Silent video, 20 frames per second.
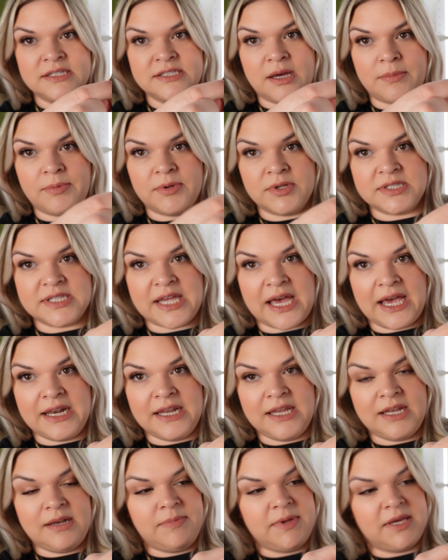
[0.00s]

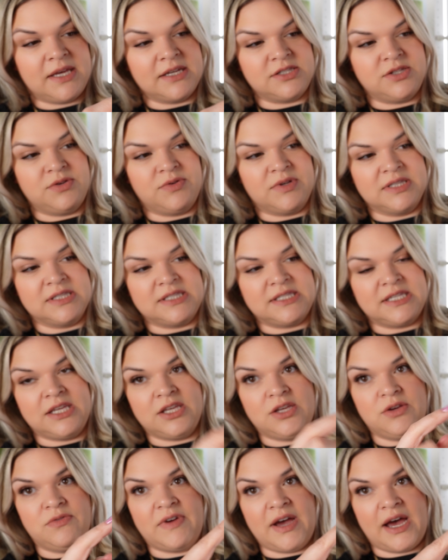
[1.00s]
double-sided because you can see
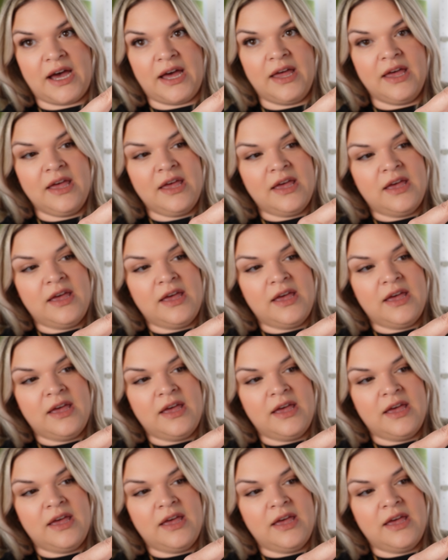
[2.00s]
you've got